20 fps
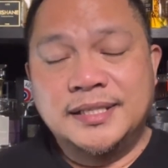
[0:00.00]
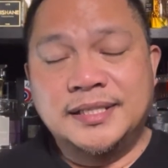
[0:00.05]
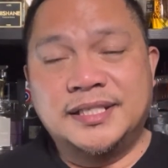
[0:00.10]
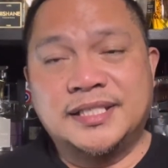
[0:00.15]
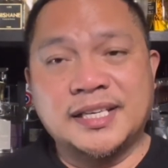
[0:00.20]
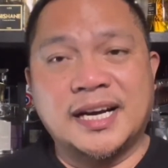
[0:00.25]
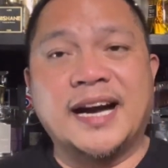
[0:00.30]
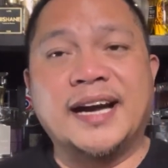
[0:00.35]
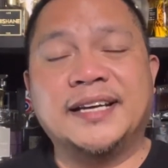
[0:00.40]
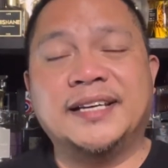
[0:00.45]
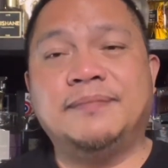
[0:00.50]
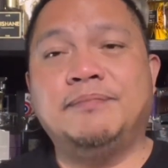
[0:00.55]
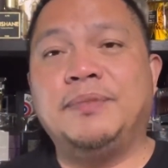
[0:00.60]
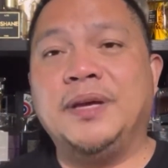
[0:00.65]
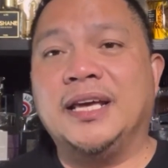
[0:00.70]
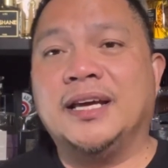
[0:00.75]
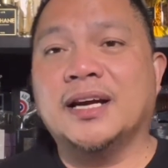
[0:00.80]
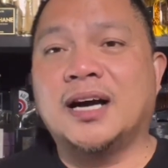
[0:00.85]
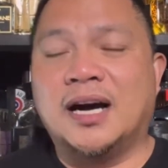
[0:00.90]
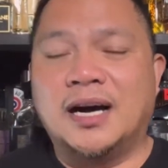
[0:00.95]
that
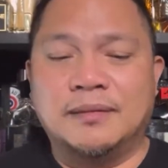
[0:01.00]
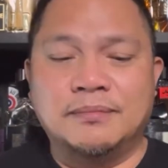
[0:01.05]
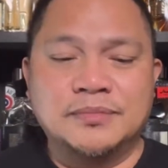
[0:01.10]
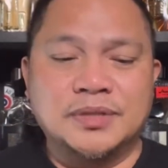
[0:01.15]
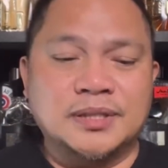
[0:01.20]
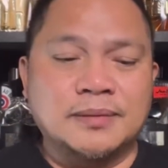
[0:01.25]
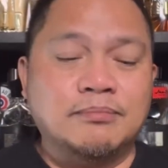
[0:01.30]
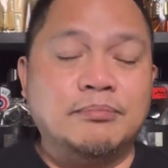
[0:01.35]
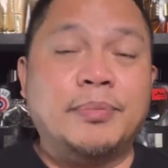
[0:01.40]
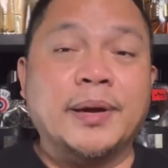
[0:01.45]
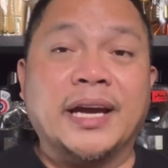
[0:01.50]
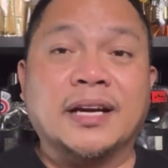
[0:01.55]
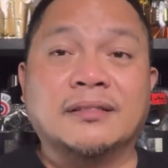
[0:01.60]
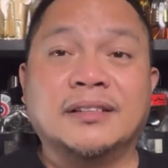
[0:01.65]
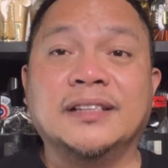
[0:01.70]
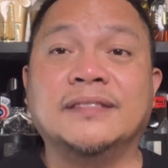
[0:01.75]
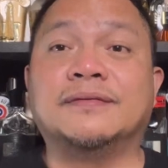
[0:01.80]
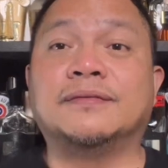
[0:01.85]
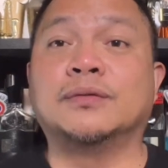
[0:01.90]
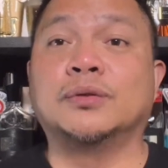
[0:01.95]
becomes a
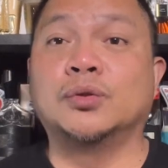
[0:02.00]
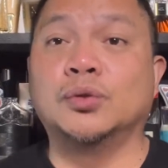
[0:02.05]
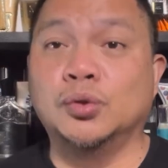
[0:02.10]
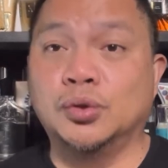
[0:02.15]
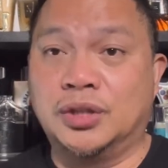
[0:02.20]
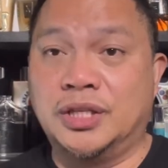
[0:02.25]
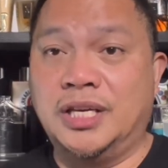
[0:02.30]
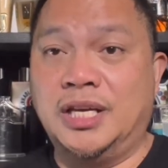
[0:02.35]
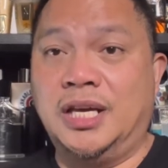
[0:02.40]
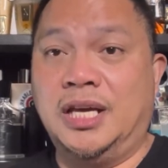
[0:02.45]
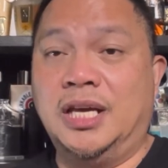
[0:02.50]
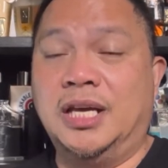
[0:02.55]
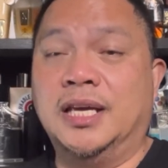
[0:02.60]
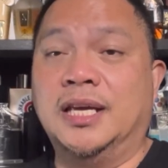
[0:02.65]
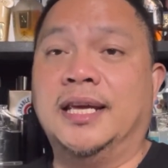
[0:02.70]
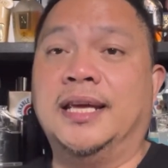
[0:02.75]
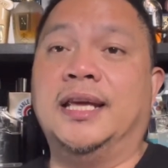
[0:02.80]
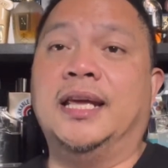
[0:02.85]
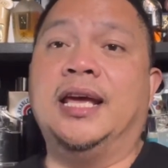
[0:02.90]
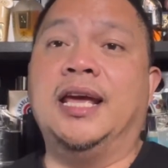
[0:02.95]
very
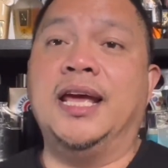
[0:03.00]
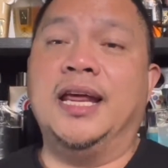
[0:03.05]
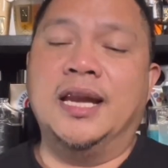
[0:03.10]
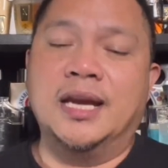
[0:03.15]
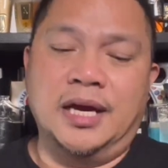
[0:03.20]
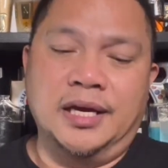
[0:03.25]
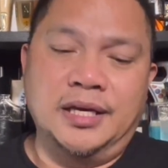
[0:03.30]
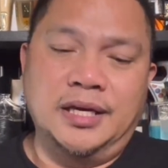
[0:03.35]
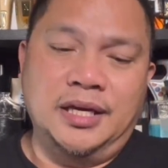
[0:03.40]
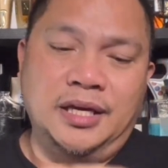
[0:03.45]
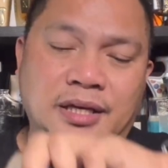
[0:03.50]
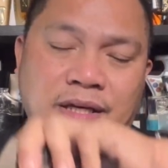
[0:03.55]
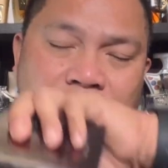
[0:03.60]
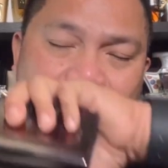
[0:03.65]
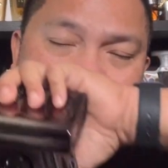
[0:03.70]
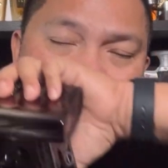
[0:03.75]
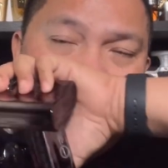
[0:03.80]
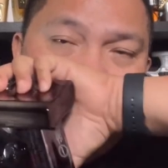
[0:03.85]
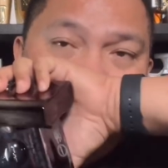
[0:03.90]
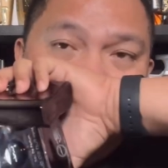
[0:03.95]
fruity in a year.